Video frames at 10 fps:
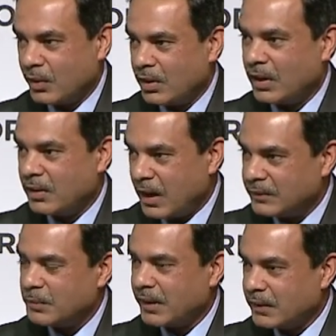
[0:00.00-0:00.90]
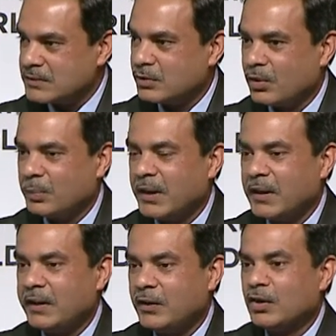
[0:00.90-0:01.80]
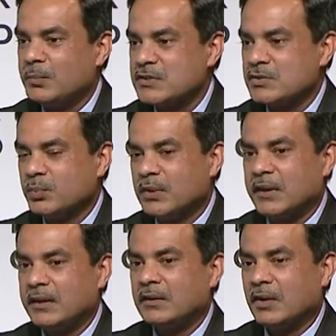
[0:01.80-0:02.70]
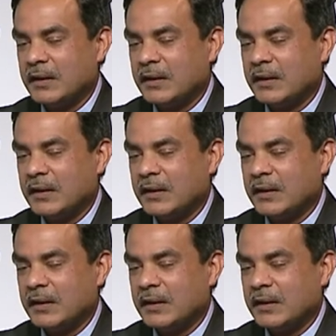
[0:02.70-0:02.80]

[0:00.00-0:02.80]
either by us or by economists working